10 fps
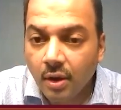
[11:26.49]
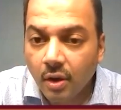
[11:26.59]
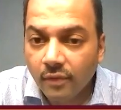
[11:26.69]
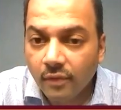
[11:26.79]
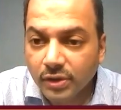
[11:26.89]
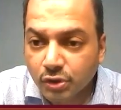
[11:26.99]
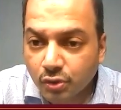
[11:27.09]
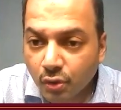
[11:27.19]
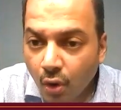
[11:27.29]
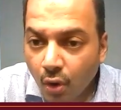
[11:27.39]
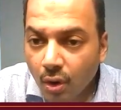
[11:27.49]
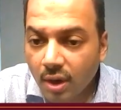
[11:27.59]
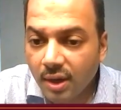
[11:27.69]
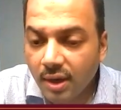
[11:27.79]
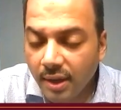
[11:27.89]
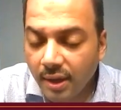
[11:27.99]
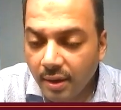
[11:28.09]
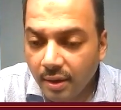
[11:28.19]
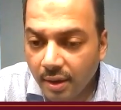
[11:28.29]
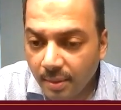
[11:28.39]
of the strong
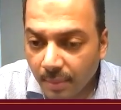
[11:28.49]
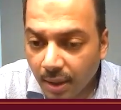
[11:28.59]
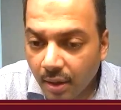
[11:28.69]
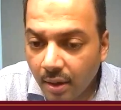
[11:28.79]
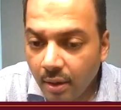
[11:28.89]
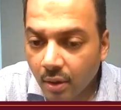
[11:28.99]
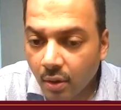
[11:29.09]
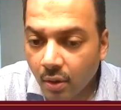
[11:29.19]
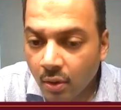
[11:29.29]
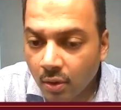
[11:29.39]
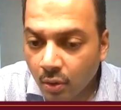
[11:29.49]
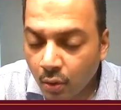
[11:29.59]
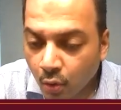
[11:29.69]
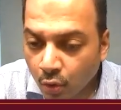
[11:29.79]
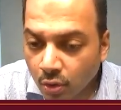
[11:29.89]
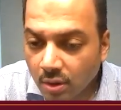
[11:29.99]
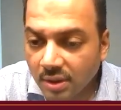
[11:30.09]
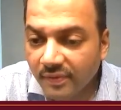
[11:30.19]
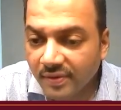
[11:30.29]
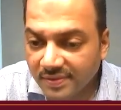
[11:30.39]
underlying demand or
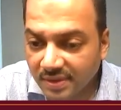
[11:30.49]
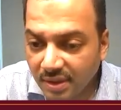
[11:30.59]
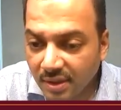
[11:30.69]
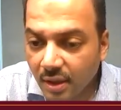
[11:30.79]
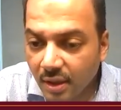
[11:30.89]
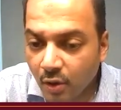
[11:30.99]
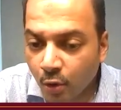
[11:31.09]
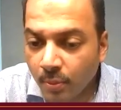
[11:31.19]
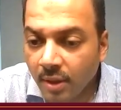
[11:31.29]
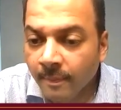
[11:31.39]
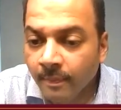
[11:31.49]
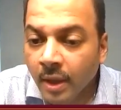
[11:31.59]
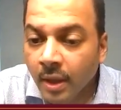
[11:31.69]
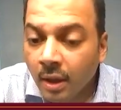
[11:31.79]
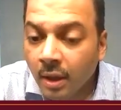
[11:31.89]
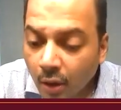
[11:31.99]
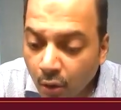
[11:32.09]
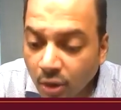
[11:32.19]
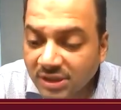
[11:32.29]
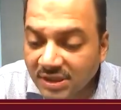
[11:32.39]
growth that we've seen in the economy
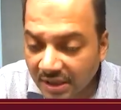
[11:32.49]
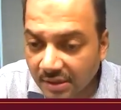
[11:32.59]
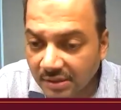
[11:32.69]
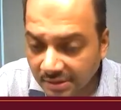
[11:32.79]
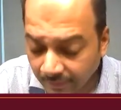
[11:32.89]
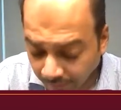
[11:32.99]
across sectors.